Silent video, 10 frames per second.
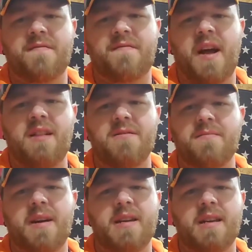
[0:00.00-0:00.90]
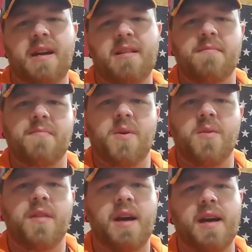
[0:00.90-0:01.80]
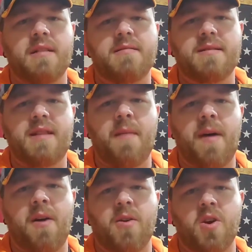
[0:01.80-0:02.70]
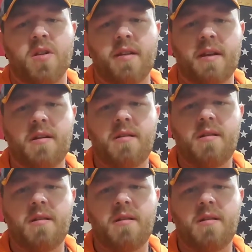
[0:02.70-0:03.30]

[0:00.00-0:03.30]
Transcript: followed my gut and pulled that stem out earlier,